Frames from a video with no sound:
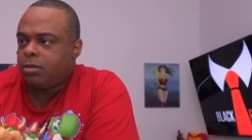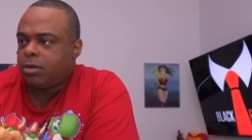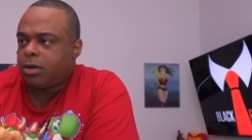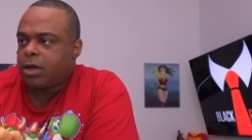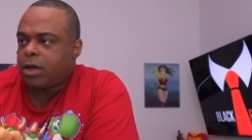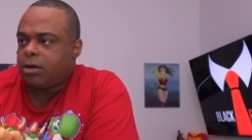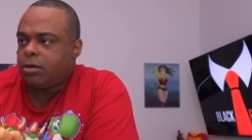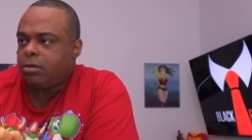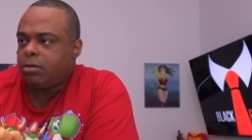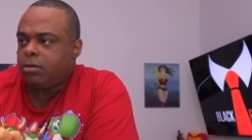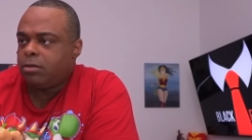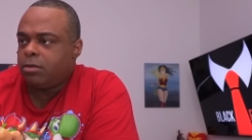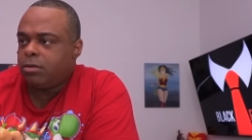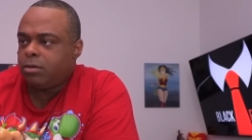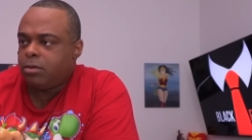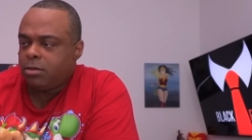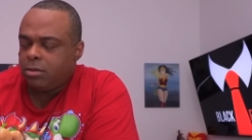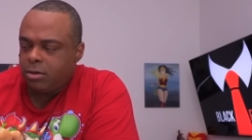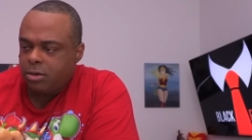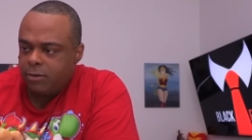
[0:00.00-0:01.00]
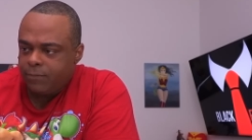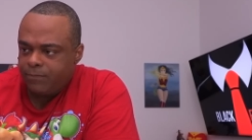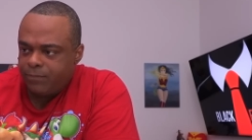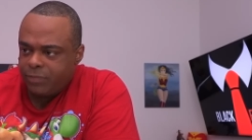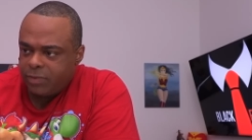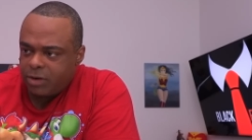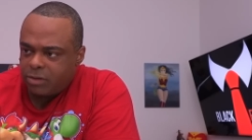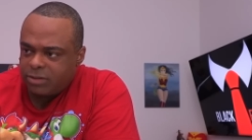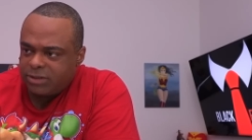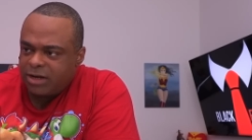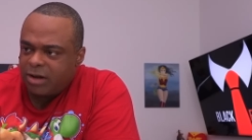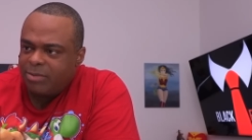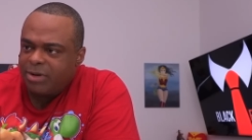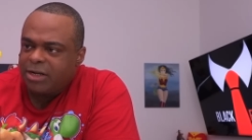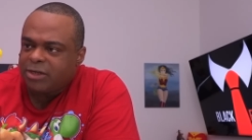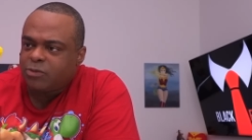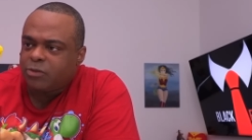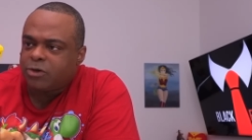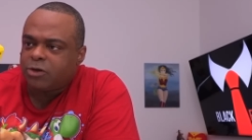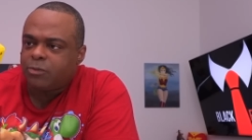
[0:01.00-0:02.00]
Can, don't tell me
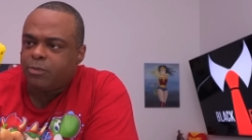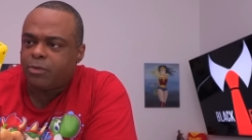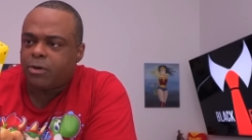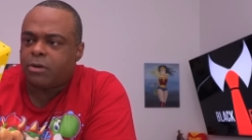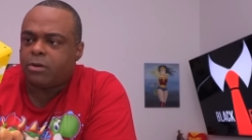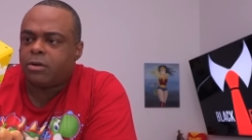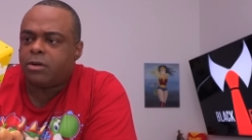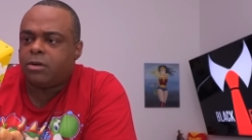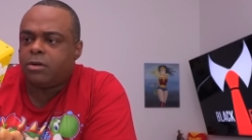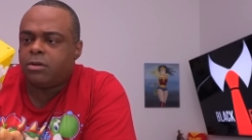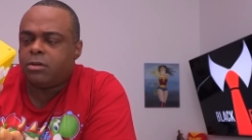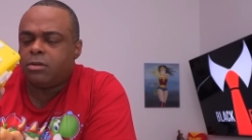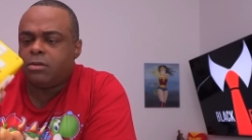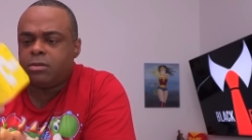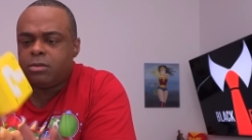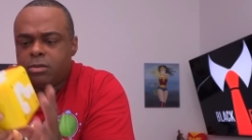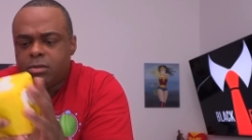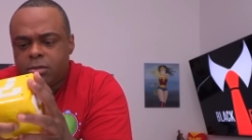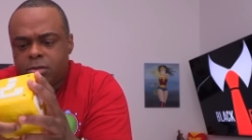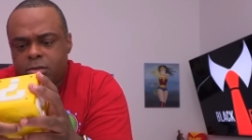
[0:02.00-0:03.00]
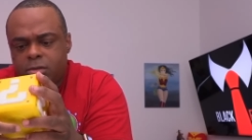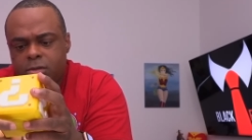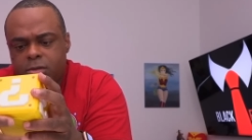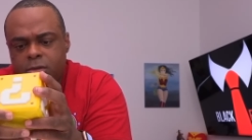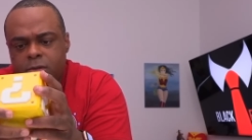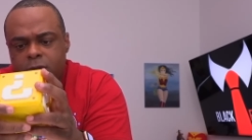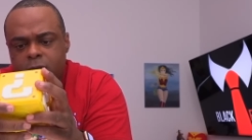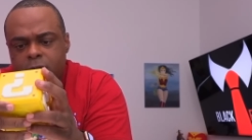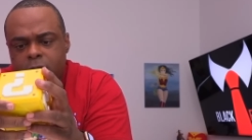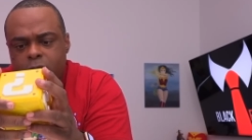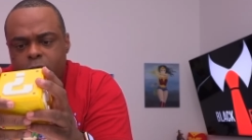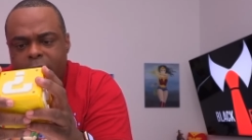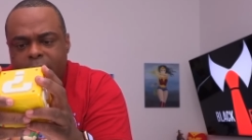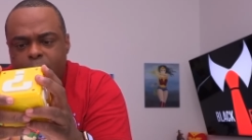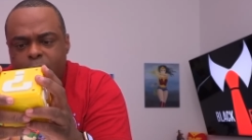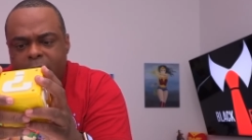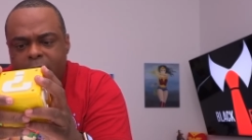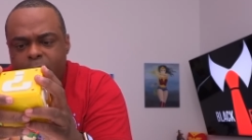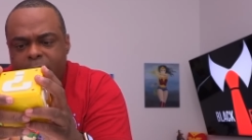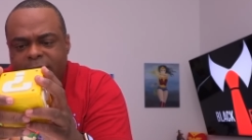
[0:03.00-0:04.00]
this one is broke. Wait,
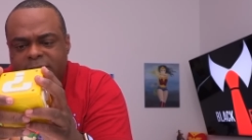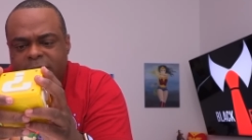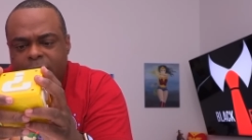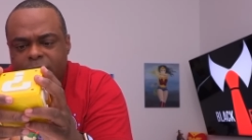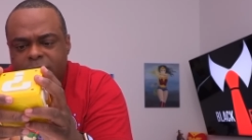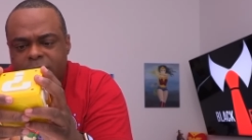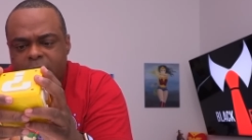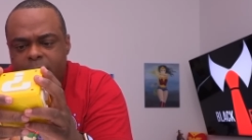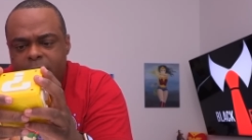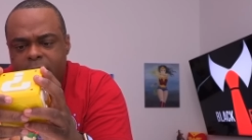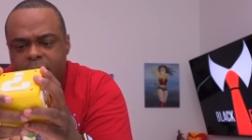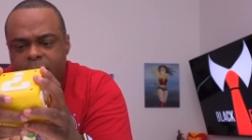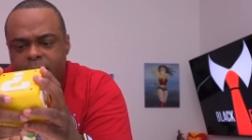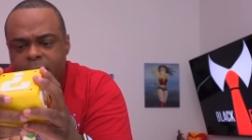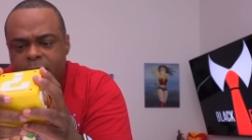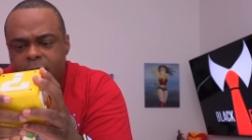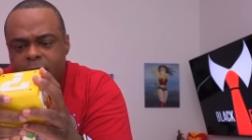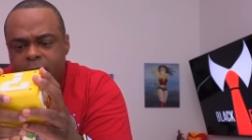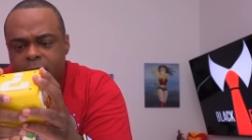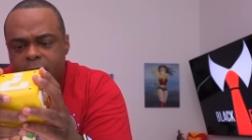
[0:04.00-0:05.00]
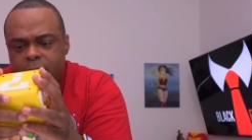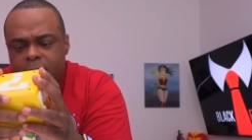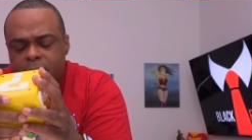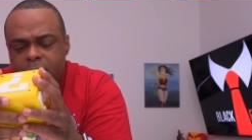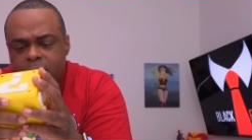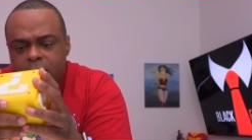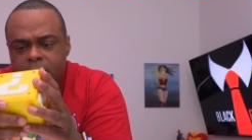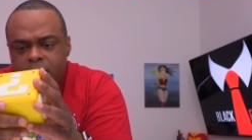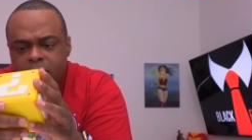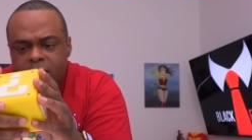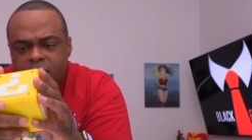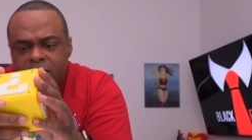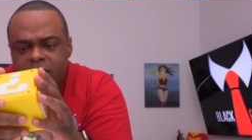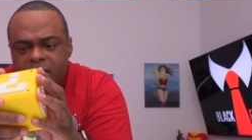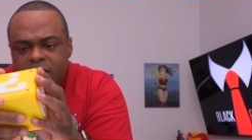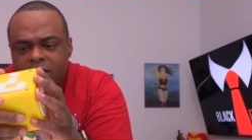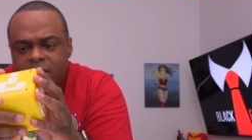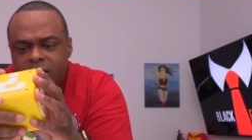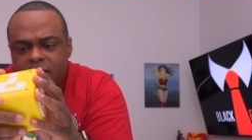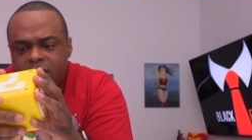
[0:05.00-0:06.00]
wait, wait. Something's coming up.
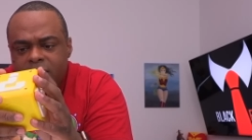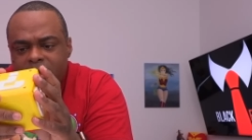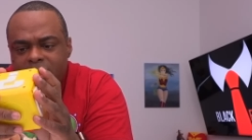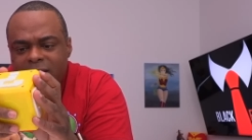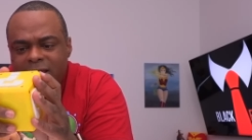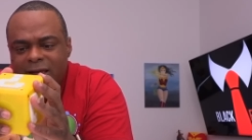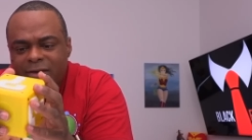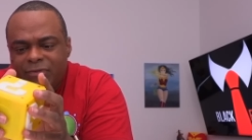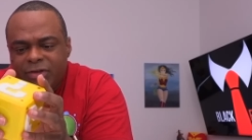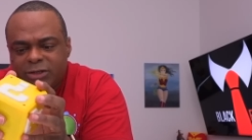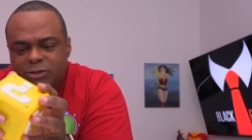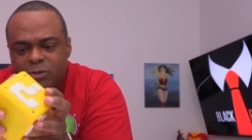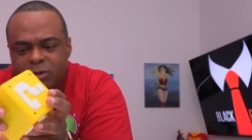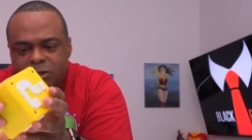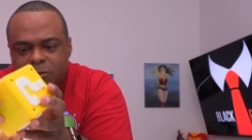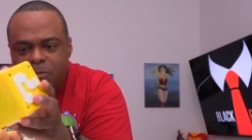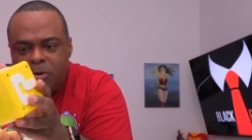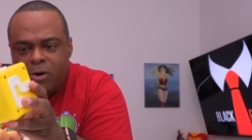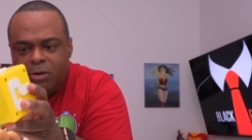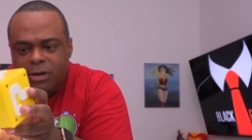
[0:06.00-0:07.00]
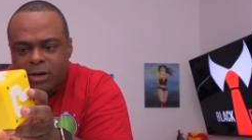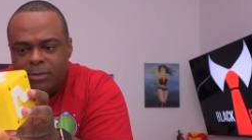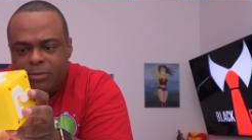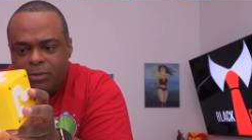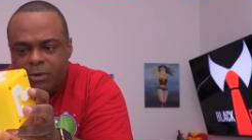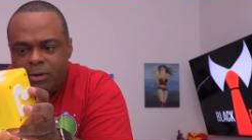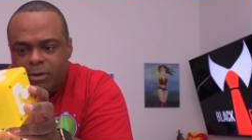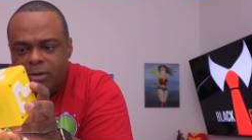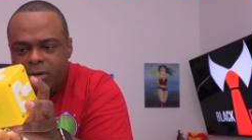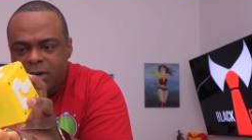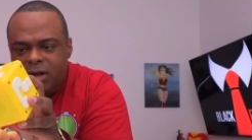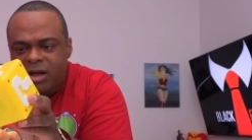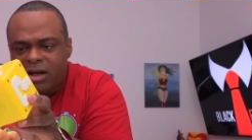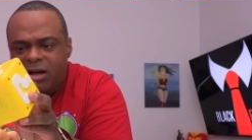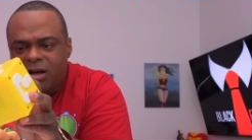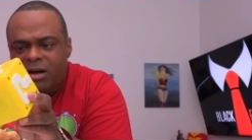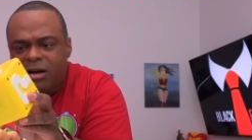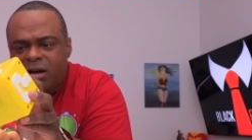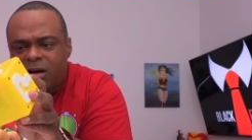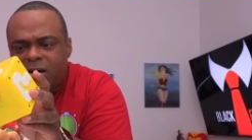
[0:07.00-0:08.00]
Yeah, this one is partly broke.
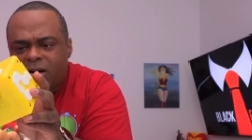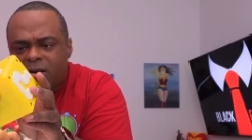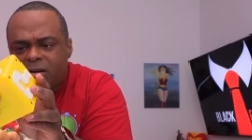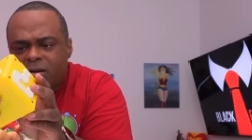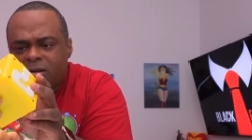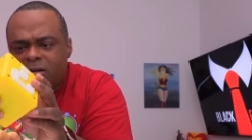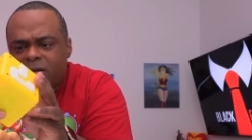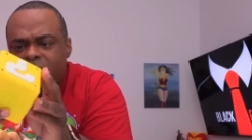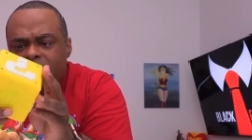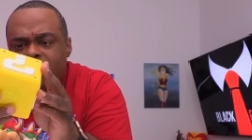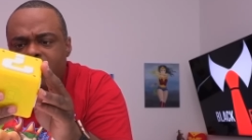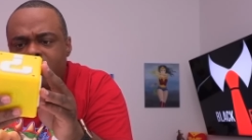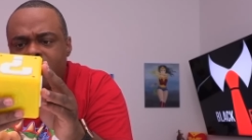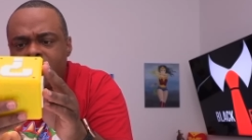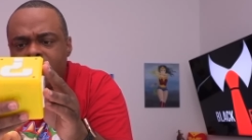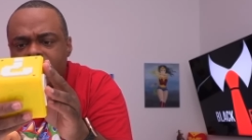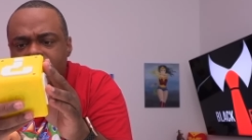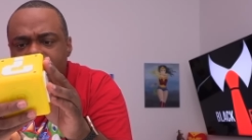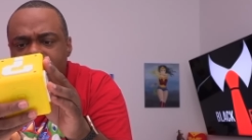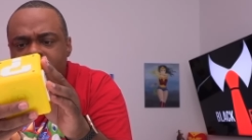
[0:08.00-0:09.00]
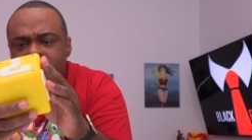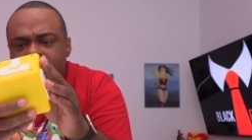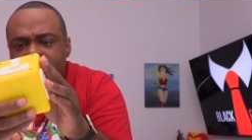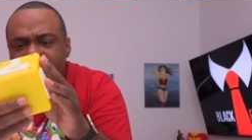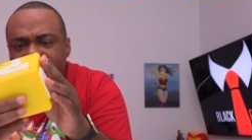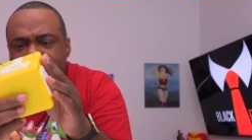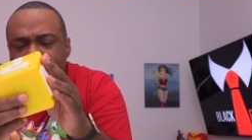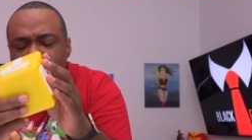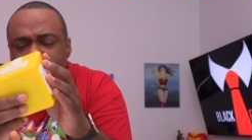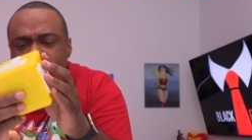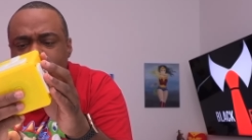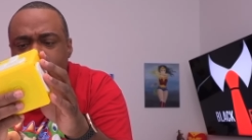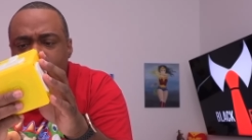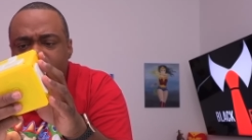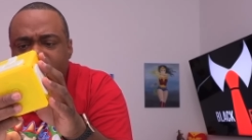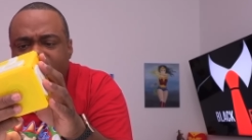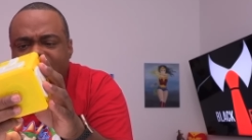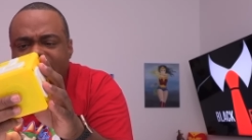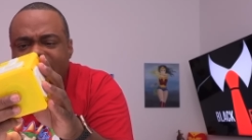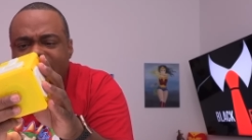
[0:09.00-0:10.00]
Oh, it was
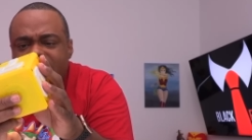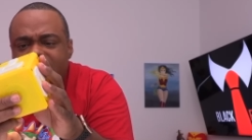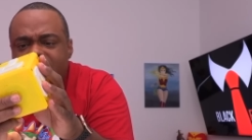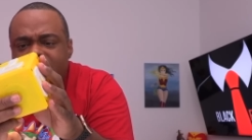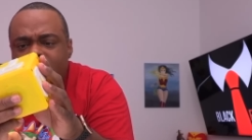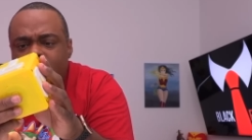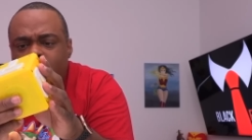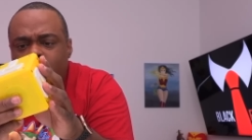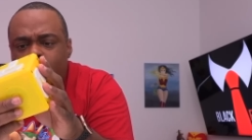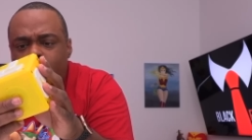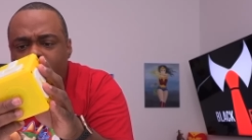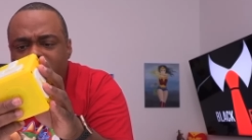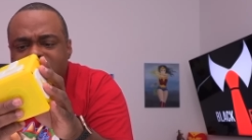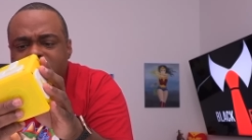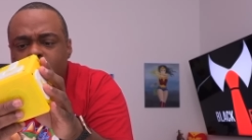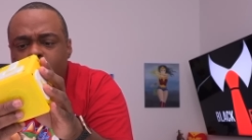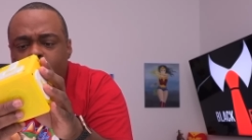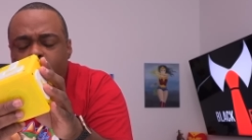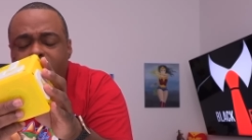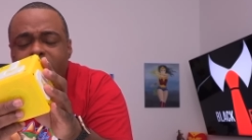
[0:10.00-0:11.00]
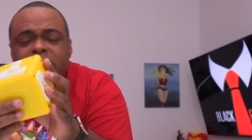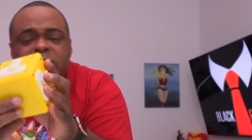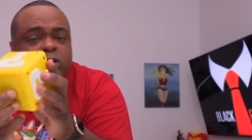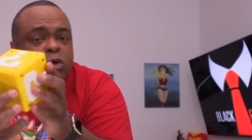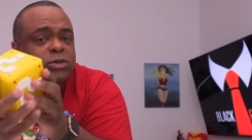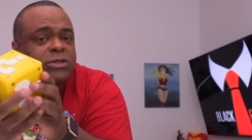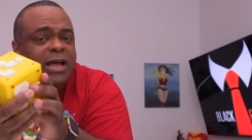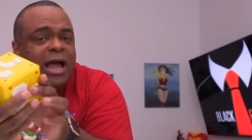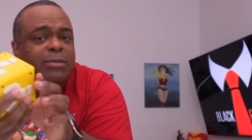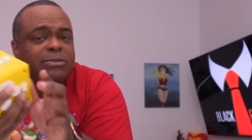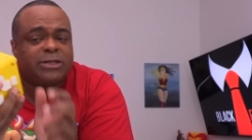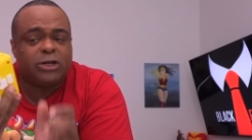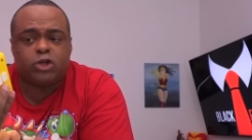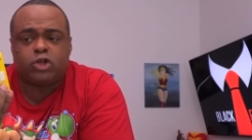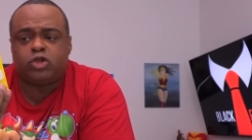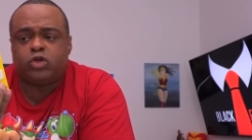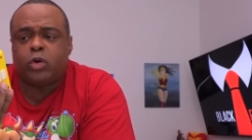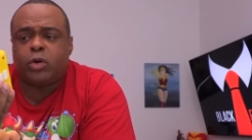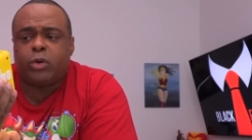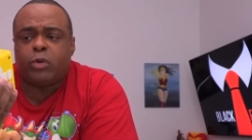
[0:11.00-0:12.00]
working in uh, one one to two times in a
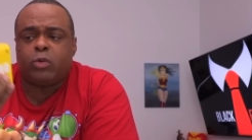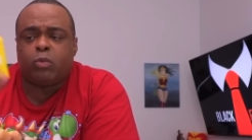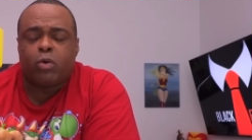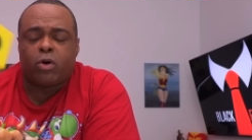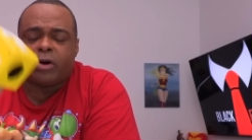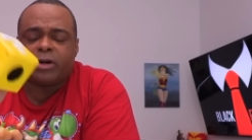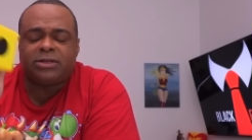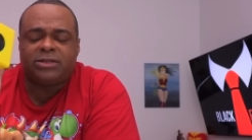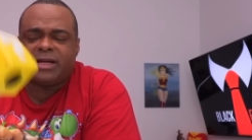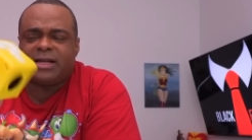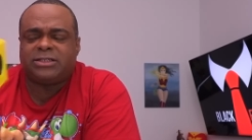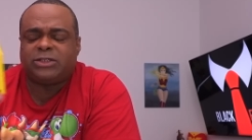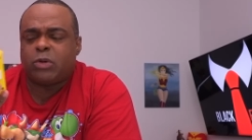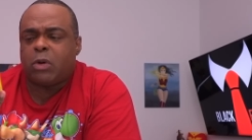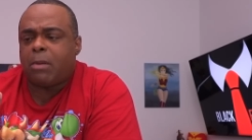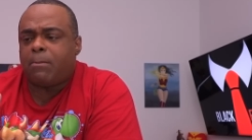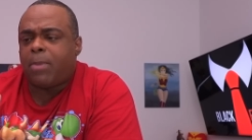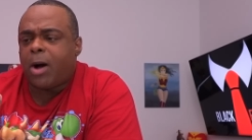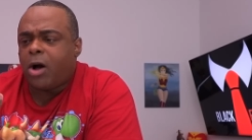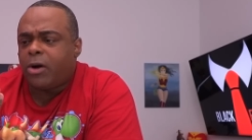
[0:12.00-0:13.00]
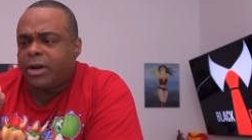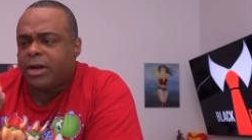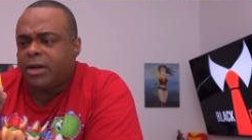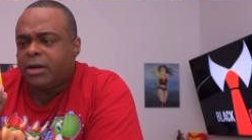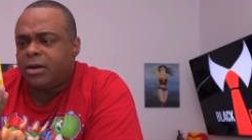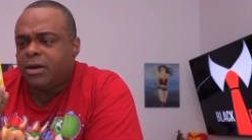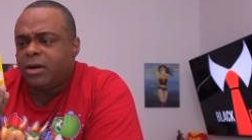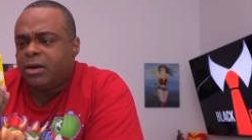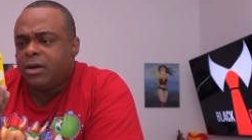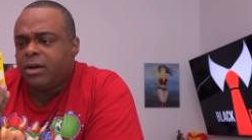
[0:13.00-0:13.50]
story. It worked, and so I bought it.